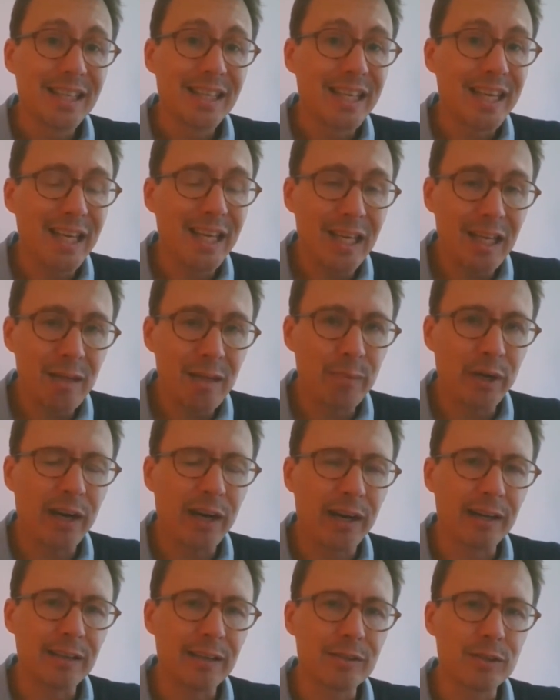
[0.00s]
key
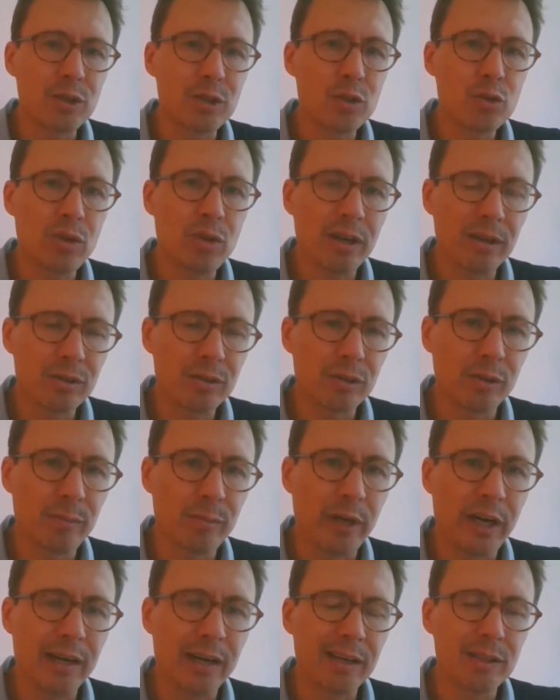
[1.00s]
part, a structural
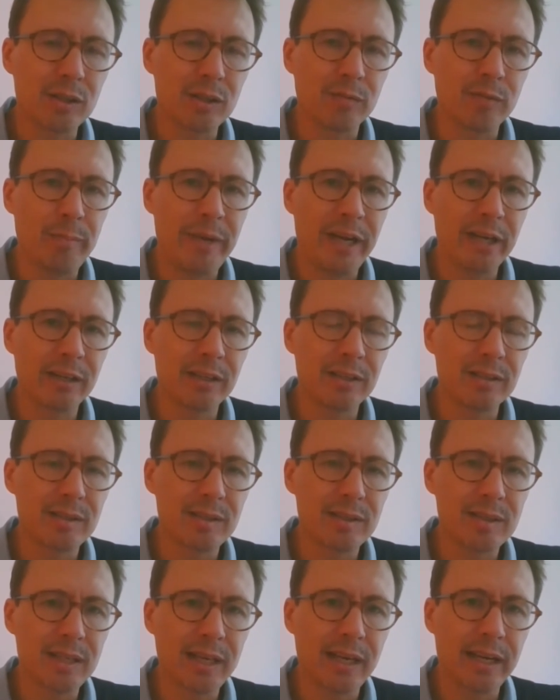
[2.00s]
part of American
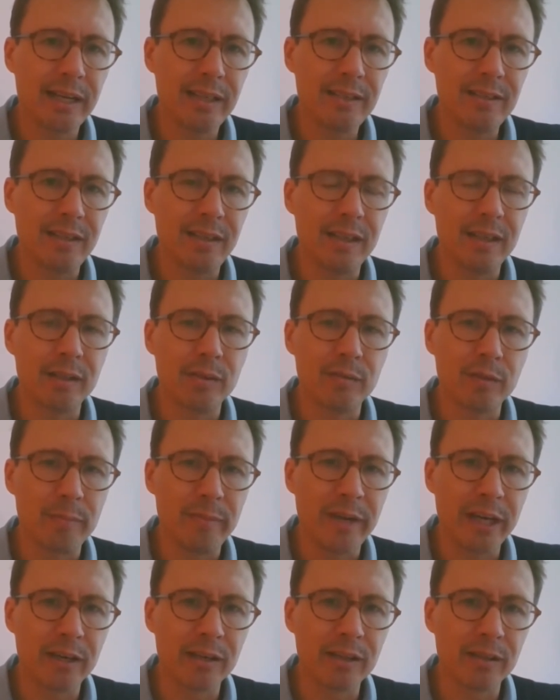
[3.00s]
society and of
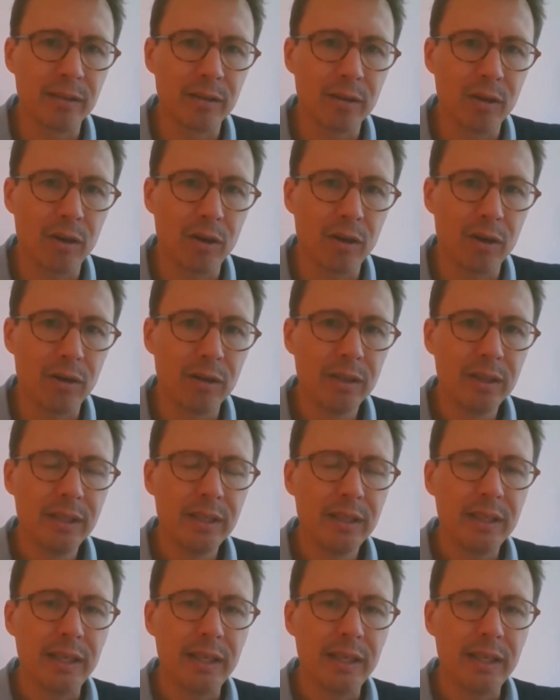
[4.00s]
American law